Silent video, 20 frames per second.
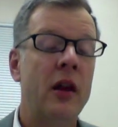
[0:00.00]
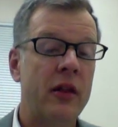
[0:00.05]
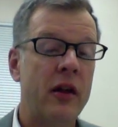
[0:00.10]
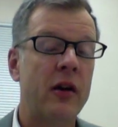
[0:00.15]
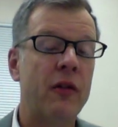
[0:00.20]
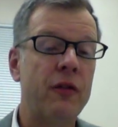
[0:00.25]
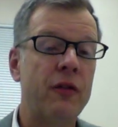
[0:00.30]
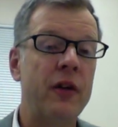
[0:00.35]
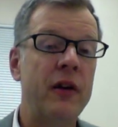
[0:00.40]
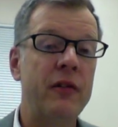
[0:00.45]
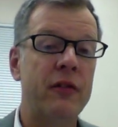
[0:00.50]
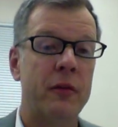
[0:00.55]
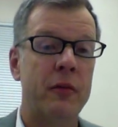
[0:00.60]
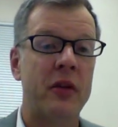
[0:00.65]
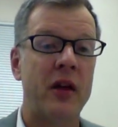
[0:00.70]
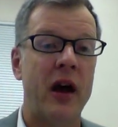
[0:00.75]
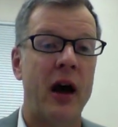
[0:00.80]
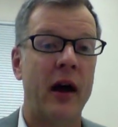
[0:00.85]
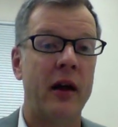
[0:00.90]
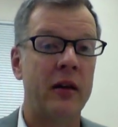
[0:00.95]
They are free from
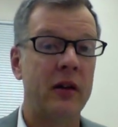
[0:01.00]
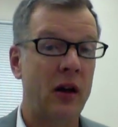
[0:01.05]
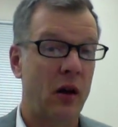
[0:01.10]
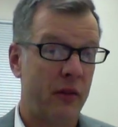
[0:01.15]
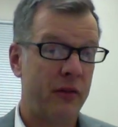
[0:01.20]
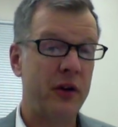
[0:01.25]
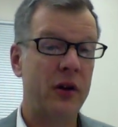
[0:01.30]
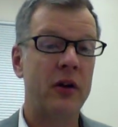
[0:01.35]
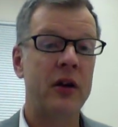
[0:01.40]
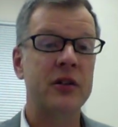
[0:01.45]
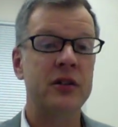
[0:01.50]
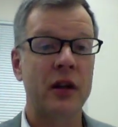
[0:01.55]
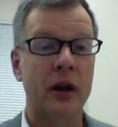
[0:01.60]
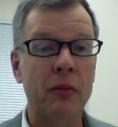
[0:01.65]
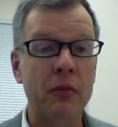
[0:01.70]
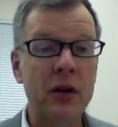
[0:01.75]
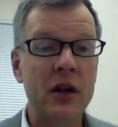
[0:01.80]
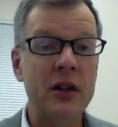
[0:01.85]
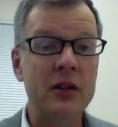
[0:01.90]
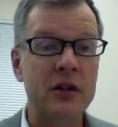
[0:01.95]
that. Now, if there is a
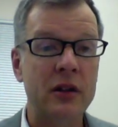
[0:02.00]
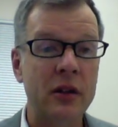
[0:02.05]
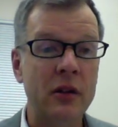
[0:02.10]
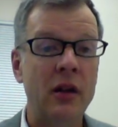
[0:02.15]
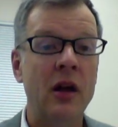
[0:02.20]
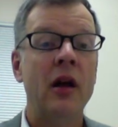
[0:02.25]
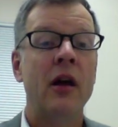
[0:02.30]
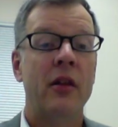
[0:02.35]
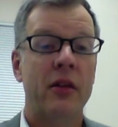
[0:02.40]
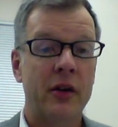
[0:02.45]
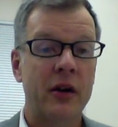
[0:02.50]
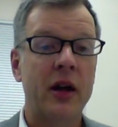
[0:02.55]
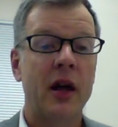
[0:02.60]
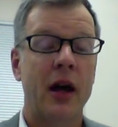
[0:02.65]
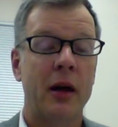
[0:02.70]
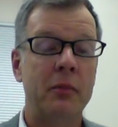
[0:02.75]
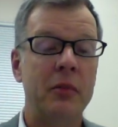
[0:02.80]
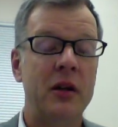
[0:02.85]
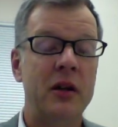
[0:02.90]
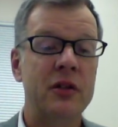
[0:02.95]
reason, there
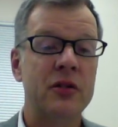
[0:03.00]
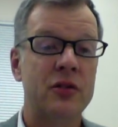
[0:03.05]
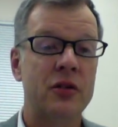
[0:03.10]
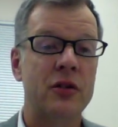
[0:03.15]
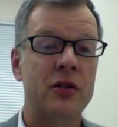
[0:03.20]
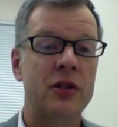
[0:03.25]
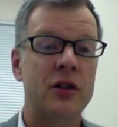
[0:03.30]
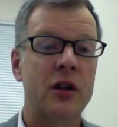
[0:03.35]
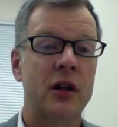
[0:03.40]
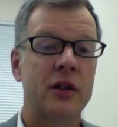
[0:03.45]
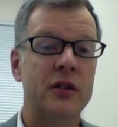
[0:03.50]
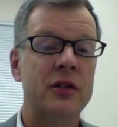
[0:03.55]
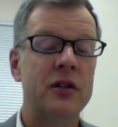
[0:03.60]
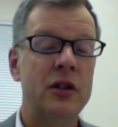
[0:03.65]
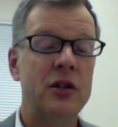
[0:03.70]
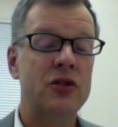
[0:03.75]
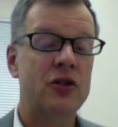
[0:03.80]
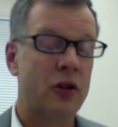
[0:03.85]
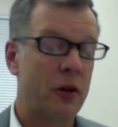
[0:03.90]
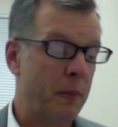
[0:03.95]
can be search and
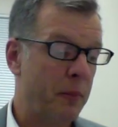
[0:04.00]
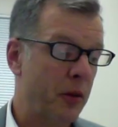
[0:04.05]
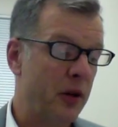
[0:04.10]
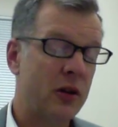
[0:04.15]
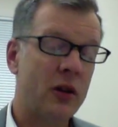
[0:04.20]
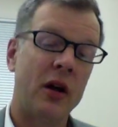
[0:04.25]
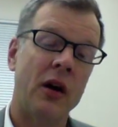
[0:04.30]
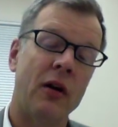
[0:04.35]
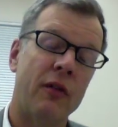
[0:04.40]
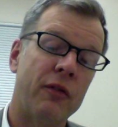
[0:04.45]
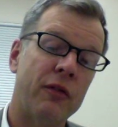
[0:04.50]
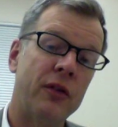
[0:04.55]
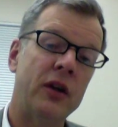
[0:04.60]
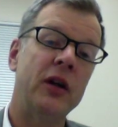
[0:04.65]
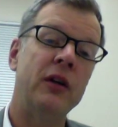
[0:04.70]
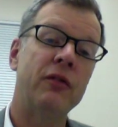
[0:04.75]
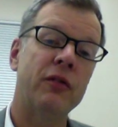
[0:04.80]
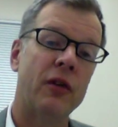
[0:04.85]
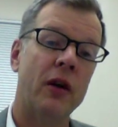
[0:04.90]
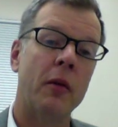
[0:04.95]
seizure, but they are
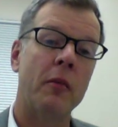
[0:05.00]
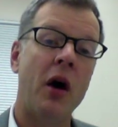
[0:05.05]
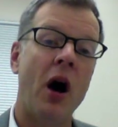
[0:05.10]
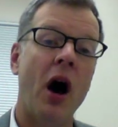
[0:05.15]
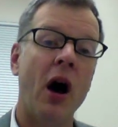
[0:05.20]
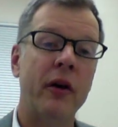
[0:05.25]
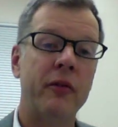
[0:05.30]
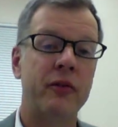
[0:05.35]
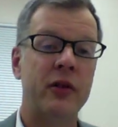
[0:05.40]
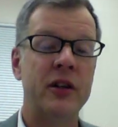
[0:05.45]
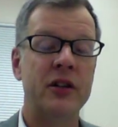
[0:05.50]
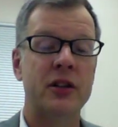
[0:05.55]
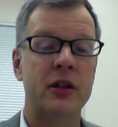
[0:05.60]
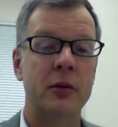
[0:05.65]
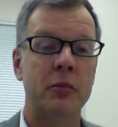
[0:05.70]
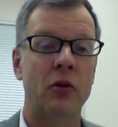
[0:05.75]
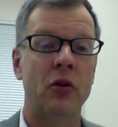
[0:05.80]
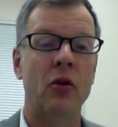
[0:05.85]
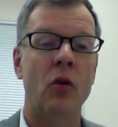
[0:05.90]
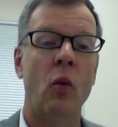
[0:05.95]
free from
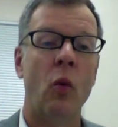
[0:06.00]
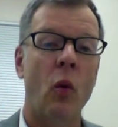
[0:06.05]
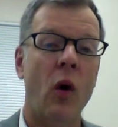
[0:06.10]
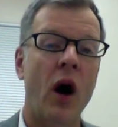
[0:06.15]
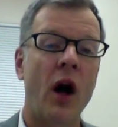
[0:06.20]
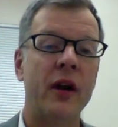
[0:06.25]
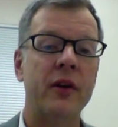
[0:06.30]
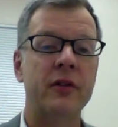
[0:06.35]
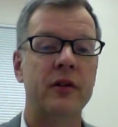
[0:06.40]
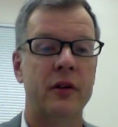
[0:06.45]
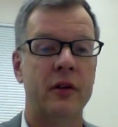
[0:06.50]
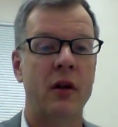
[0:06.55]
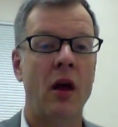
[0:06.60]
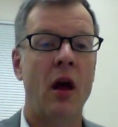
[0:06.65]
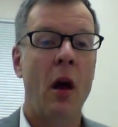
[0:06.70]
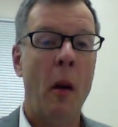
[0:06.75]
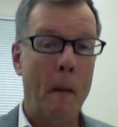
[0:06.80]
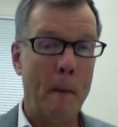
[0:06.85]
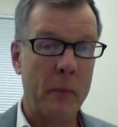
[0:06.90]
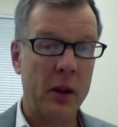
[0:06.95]
unreasonable, wanton,
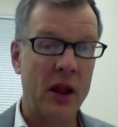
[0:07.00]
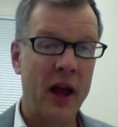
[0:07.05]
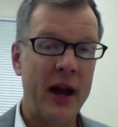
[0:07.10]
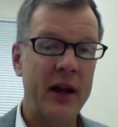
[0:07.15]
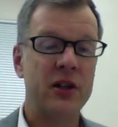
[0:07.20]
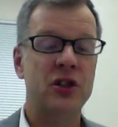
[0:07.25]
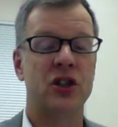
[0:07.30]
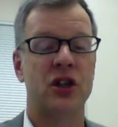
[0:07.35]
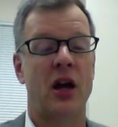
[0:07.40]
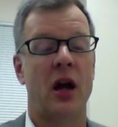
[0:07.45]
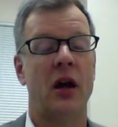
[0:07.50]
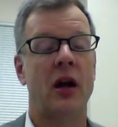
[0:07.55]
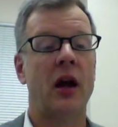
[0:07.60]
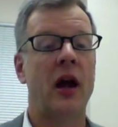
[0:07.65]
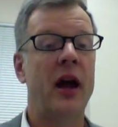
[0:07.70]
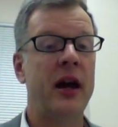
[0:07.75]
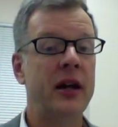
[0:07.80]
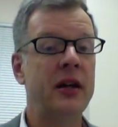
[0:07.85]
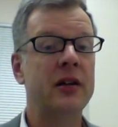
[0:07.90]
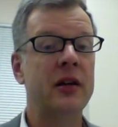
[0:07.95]
blank check
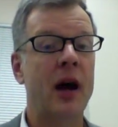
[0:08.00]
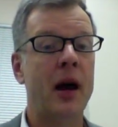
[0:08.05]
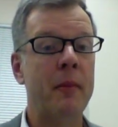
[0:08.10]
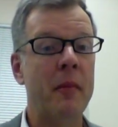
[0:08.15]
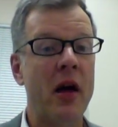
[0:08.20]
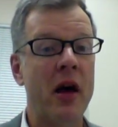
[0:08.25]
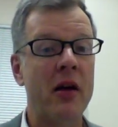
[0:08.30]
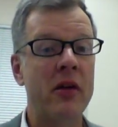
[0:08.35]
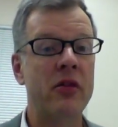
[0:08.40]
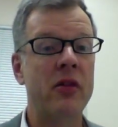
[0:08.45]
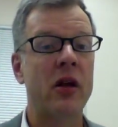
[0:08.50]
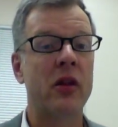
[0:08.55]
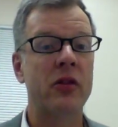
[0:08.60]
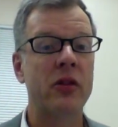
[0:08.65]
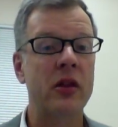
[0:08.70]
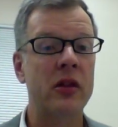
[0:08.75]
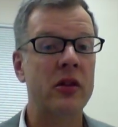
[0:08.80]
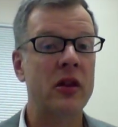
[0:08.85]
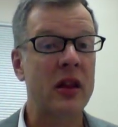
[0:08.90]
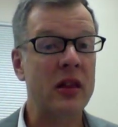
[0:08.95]
anytime
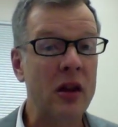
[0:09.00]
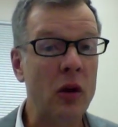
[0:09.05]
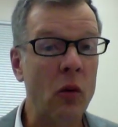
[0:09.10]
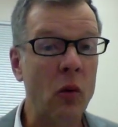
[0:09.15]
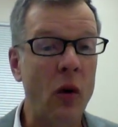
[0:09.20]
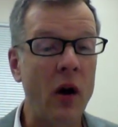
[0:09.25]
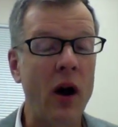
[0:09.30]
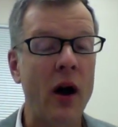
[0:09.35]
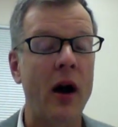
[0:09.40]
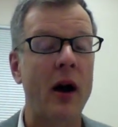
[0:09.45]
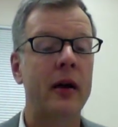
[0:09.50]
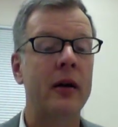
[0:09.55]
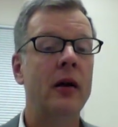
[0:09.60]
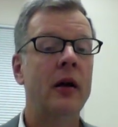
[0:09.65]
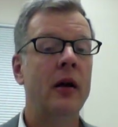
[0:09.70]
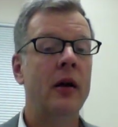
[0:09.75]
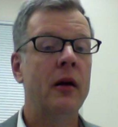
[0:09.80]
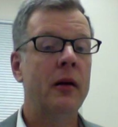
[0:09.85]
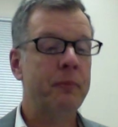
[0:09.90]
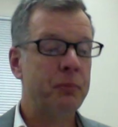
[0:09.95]
that they want,
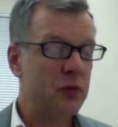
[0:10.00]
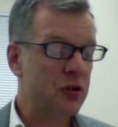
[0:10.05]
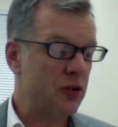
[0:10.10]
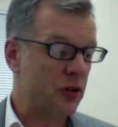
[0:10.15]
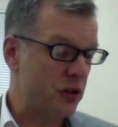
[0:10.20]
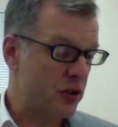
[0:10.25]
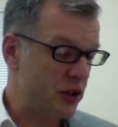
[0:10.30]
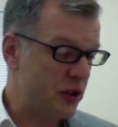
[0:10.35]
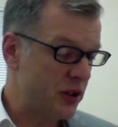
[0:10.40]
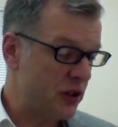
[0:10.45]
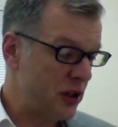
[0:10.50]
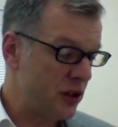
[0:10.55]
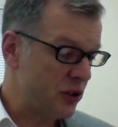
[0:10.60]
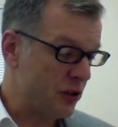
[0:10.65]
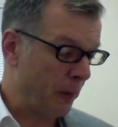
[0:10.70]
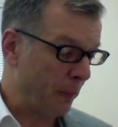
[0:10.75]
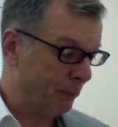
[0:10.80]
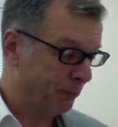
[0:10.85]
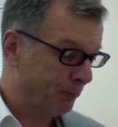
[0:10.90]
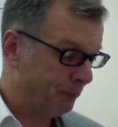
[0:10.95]
search and
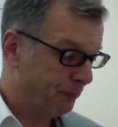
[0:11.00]
seizure.